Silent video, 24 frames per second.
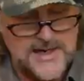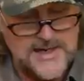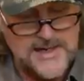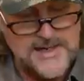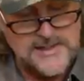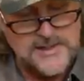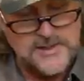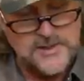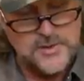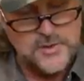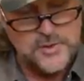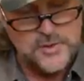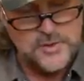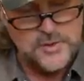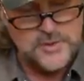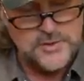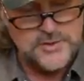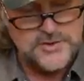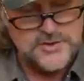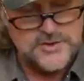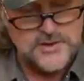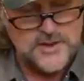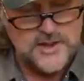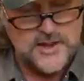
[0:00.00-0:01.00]
I
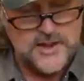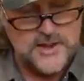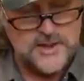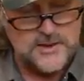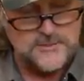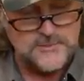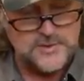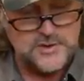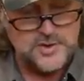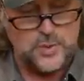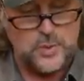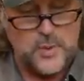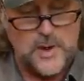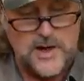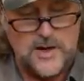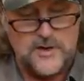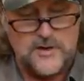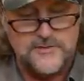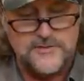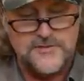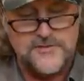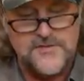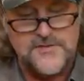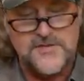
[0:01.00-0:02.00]
use
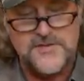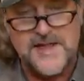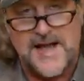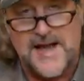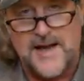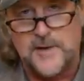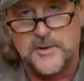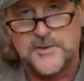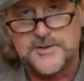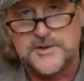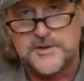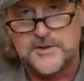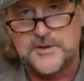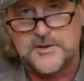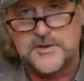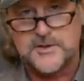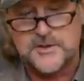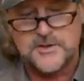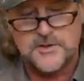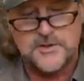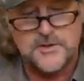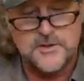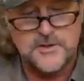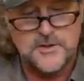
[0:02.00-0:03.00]
12
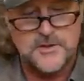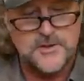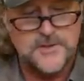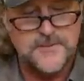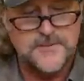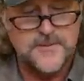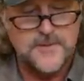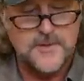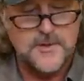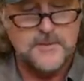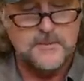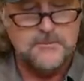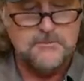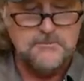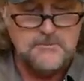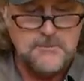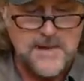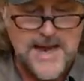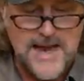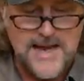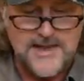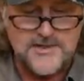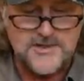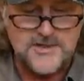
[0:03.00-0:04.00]
thousandths
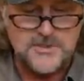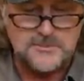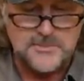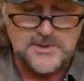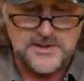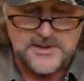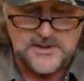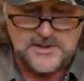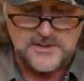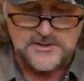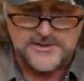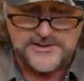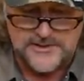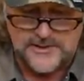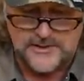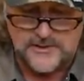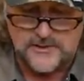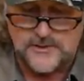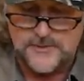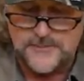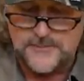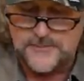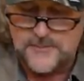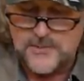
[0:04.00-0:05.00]
Maxima
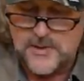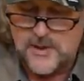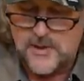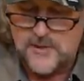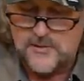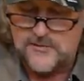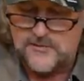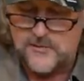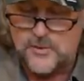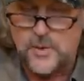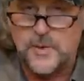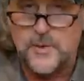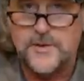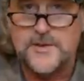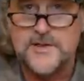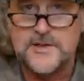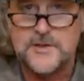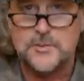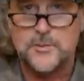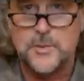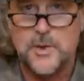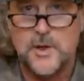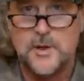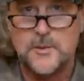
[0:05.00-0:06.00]
Clear for
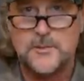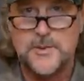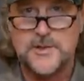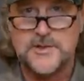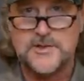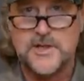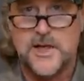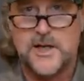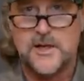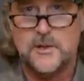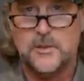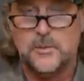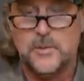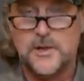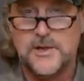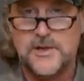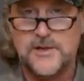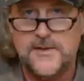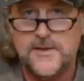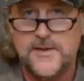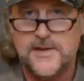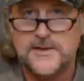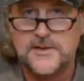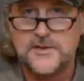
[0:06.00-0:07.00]
this purpose. I don't want
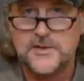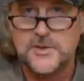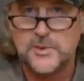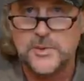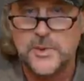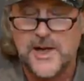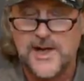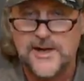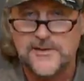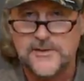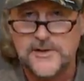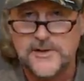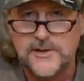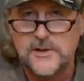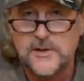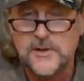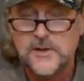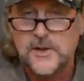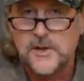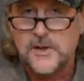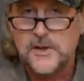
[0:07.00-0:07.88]
anything too heavy.